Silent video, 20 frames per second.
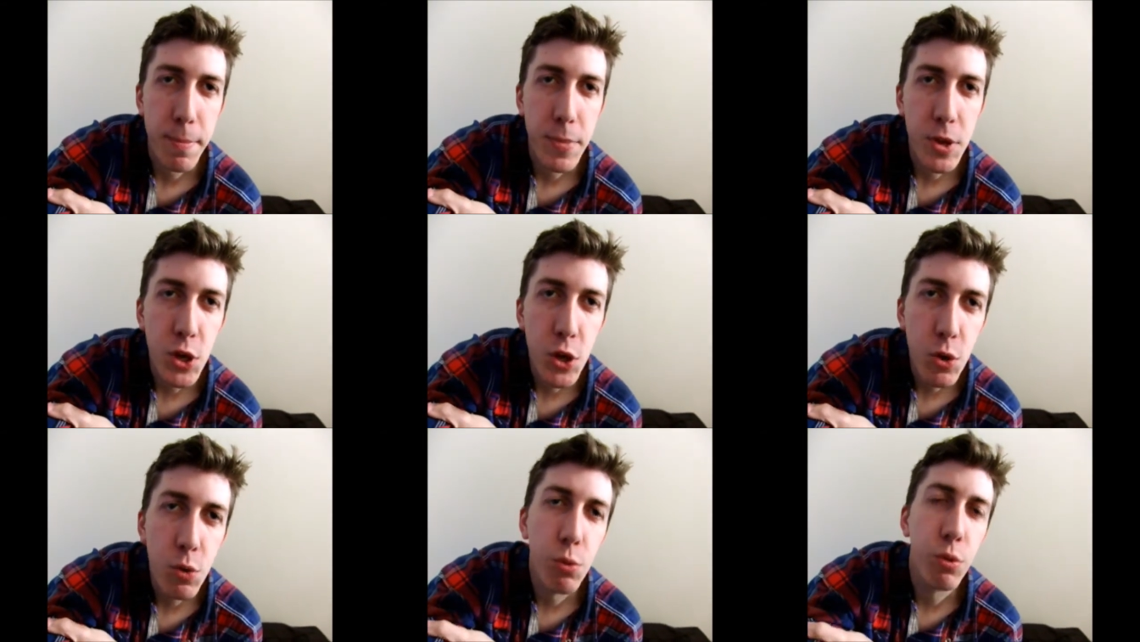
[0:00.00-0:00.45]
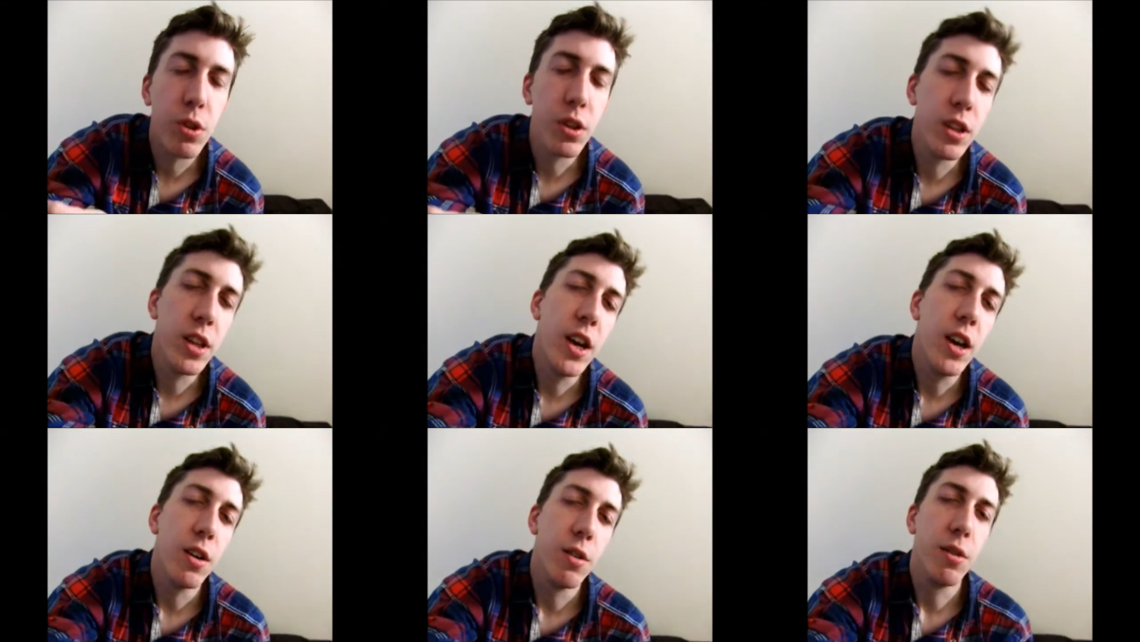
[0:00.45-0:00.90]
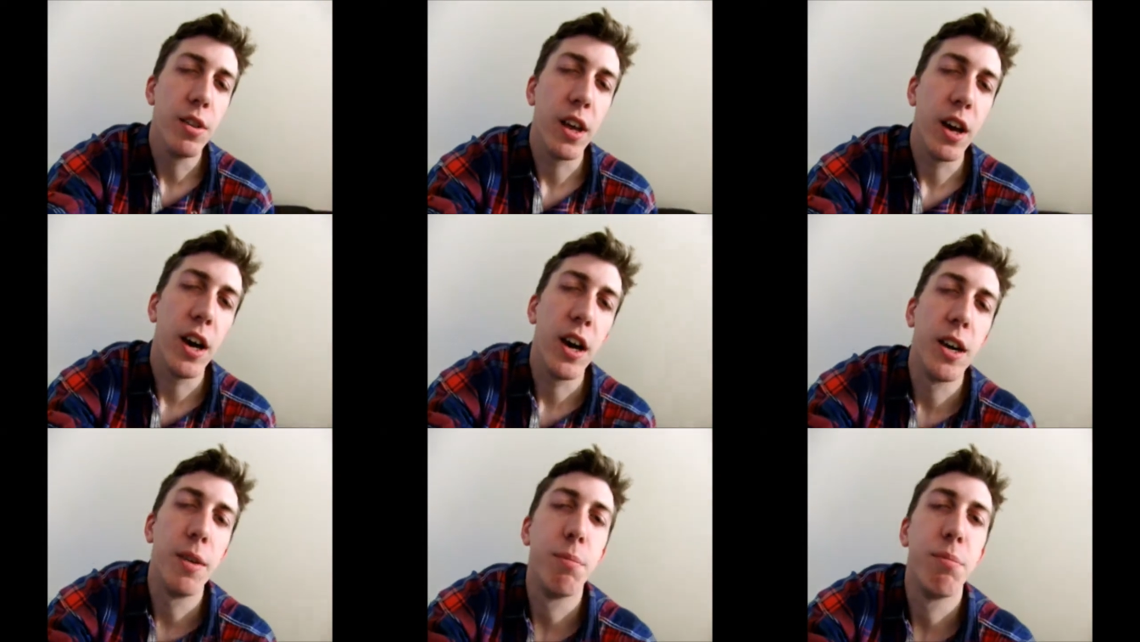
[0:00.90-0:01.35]
you will know that
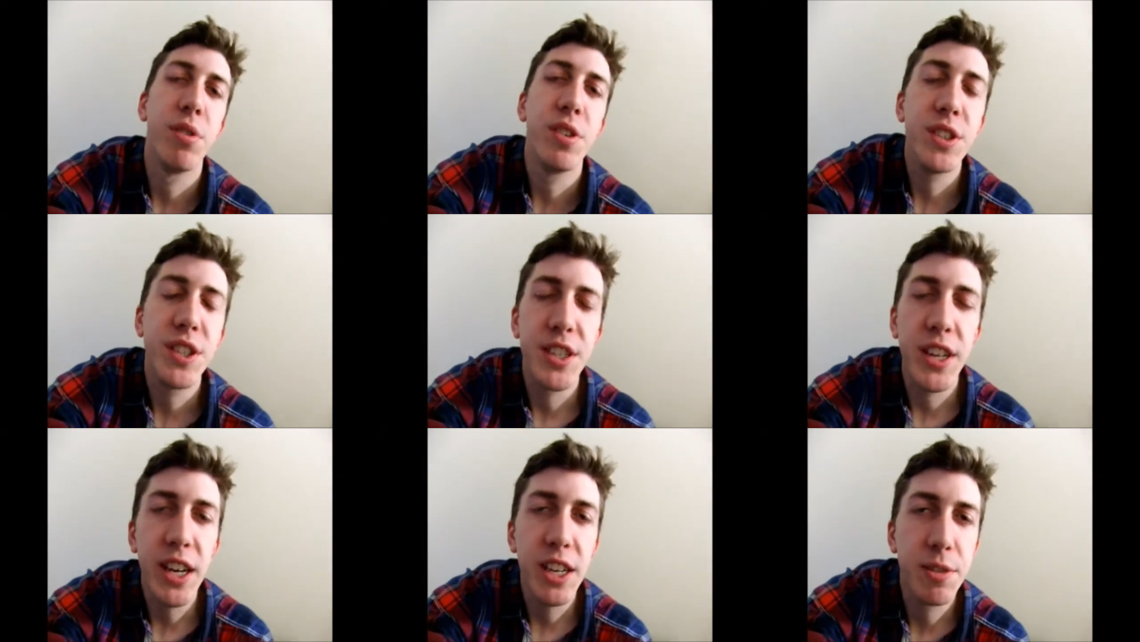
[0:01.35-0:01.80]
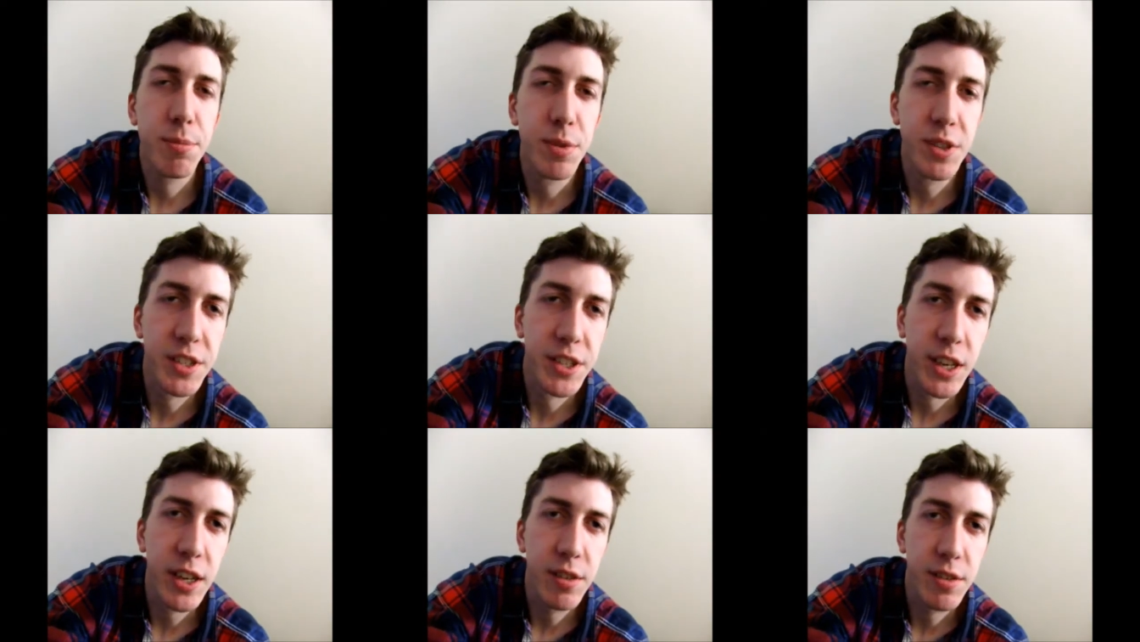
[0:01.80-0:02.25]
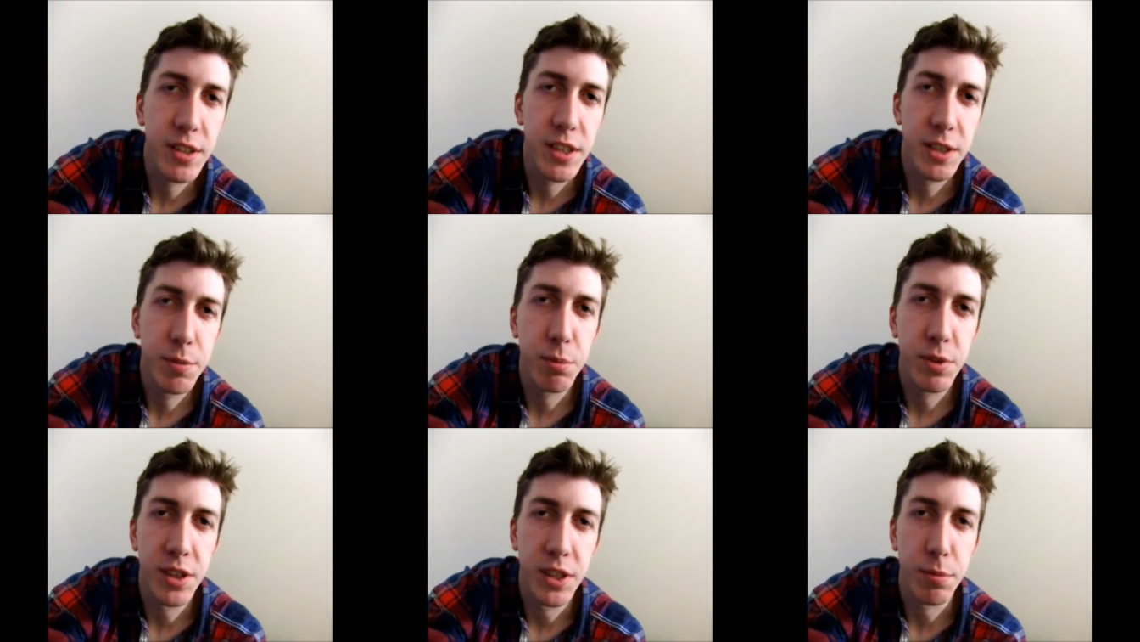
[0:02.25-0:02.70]
I'm pretty desperate to go to
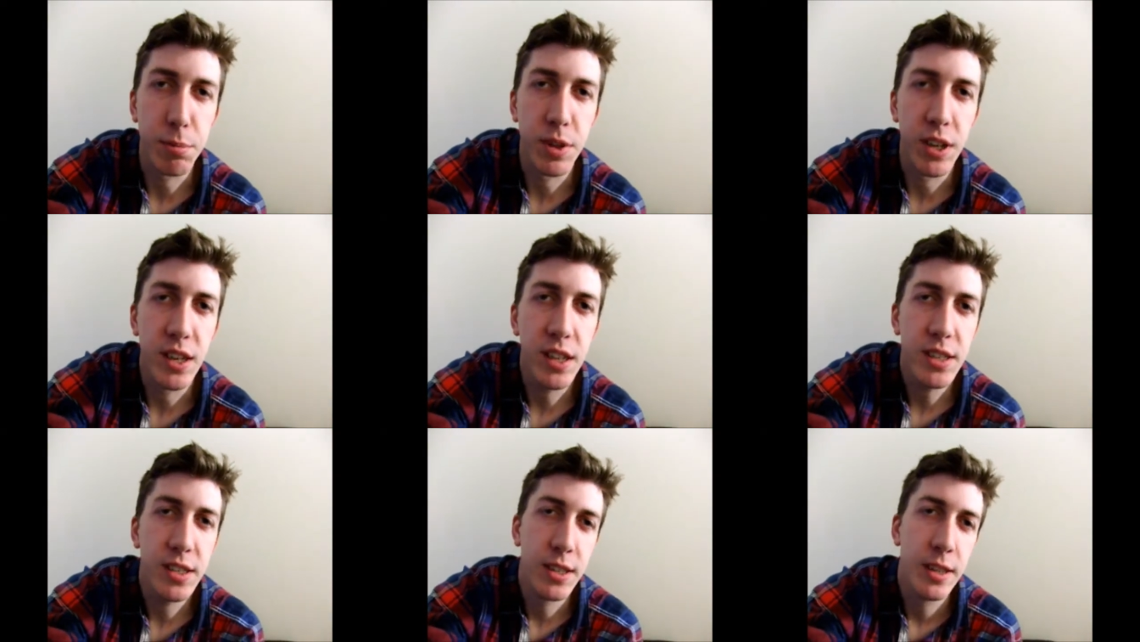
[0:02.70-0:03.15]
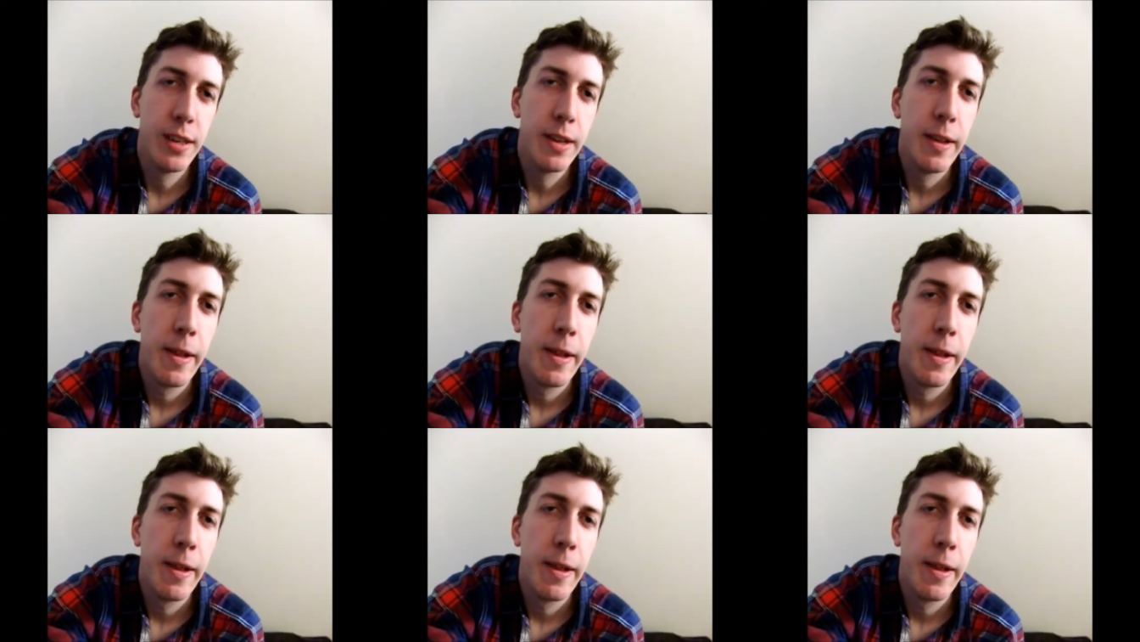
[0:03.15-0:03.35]
this bloody place.